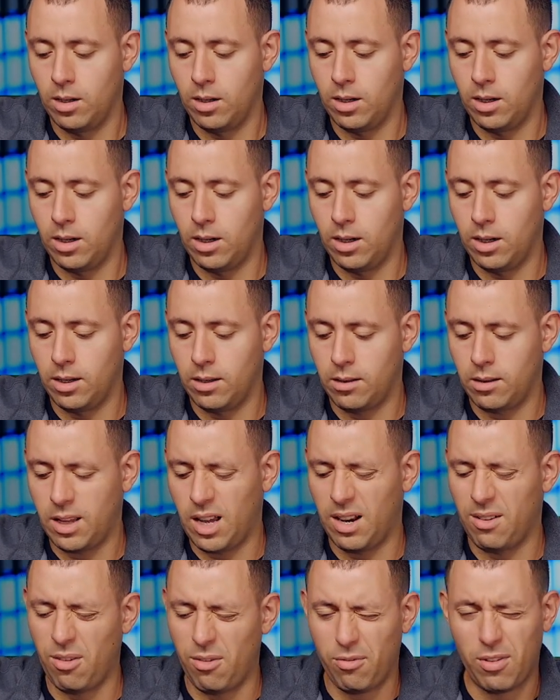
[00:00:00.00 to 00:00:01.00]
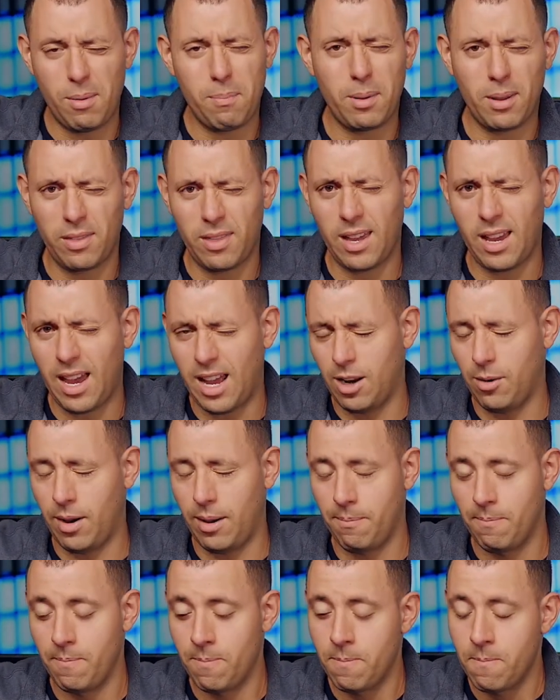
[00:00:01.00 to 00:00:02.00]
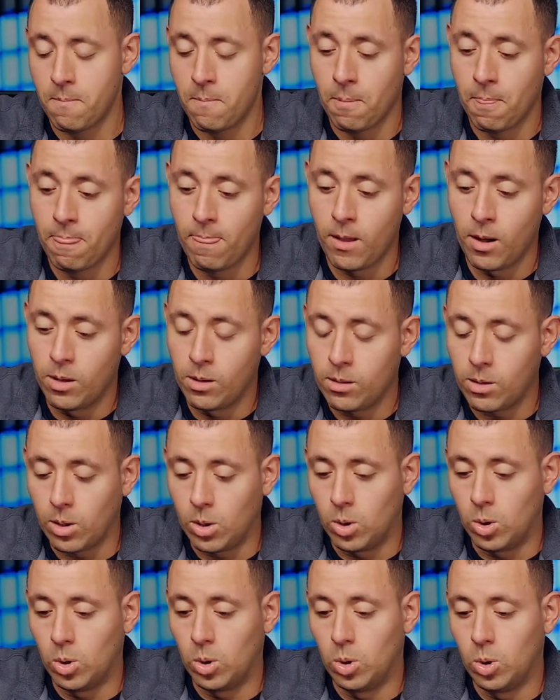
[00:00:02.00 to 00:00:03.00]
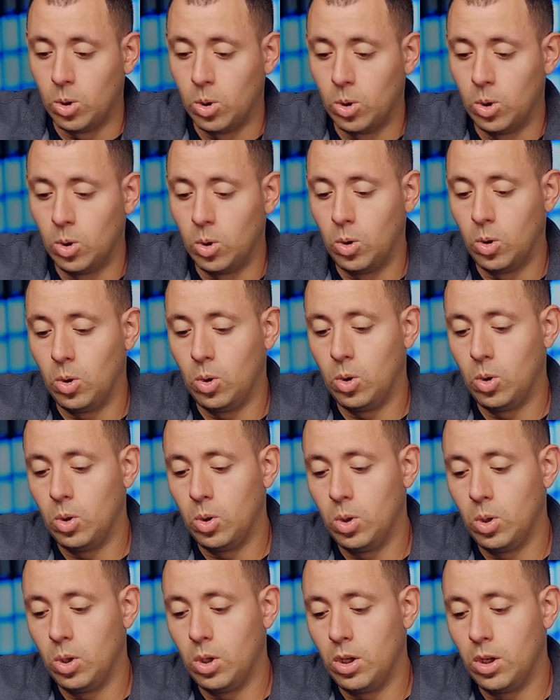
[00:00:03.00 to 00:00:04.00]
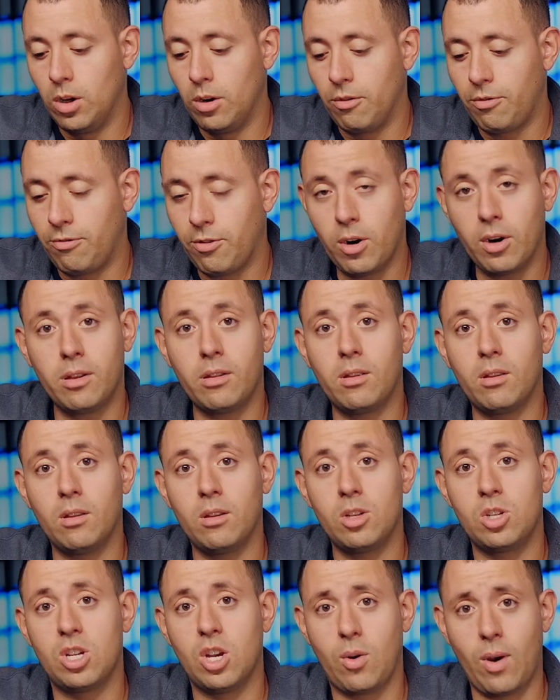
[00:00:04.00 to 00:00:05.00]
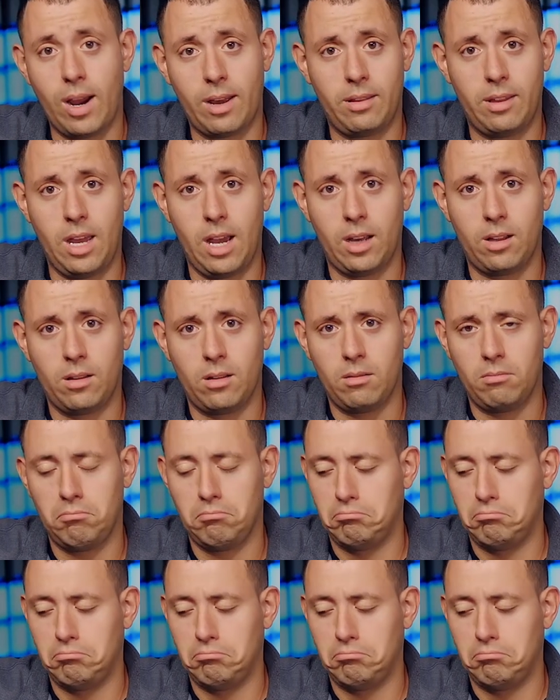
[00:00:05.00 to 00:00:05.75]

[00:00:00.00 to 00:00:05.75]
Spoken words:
It's kind of a flipping thing. Anyway, so first she cracks the eggs.